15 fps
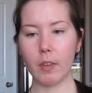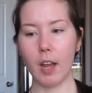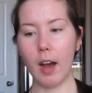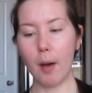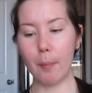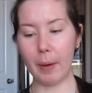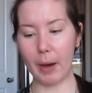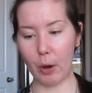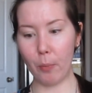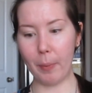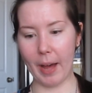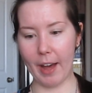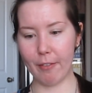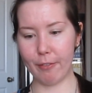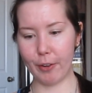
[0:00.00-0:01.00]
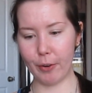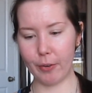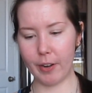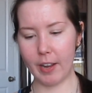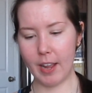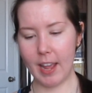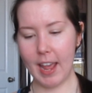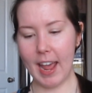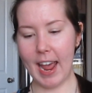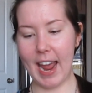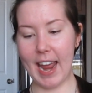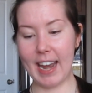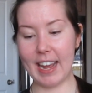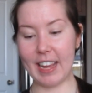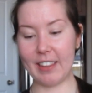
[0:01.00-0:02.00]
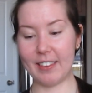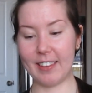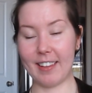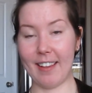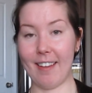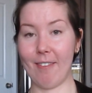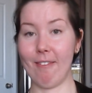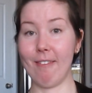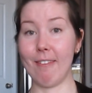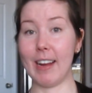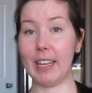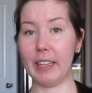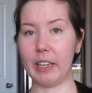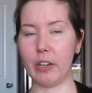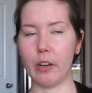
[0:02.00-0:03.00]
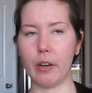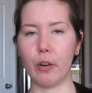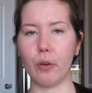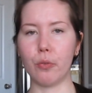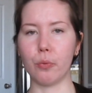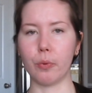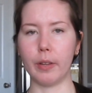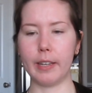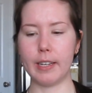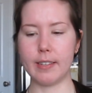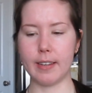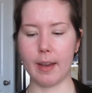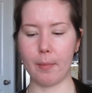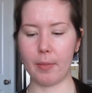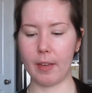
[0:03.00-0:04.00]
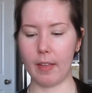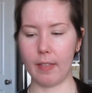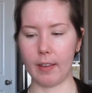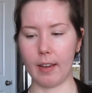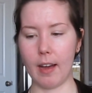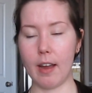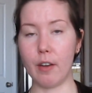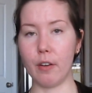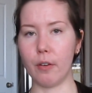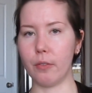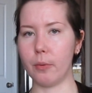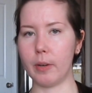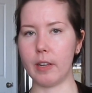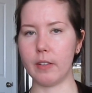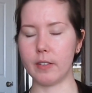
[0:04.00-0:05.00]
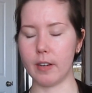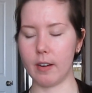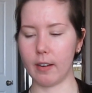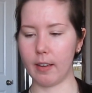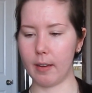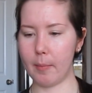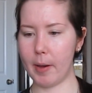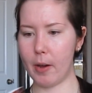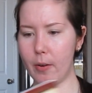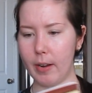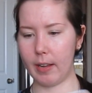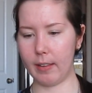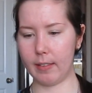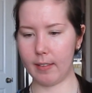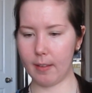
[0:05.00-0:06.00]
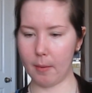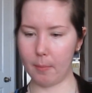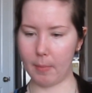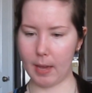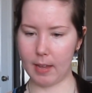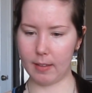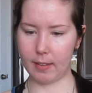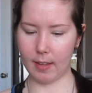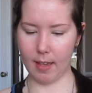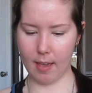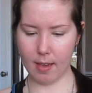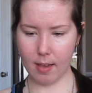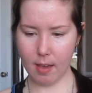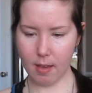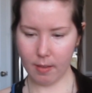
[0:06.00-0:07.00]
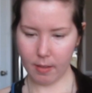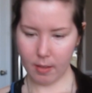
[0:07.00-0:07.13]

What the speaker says: about pet food, and it's really good. It goes really in depth, and the guy knows what he's talking about. It's amazing.